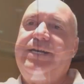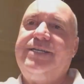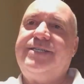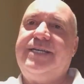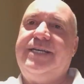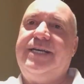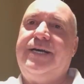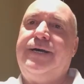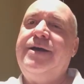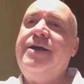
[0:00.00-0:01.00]
is
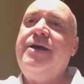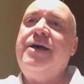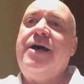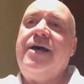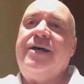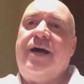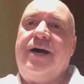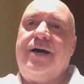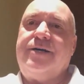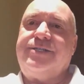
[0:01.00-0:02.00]
the
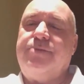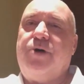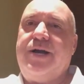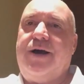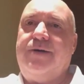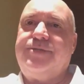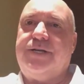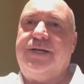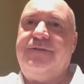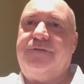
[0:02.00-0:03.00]
somewhat
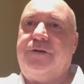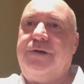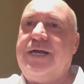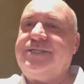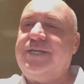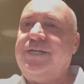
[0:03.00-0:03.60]
obsolete fluorescent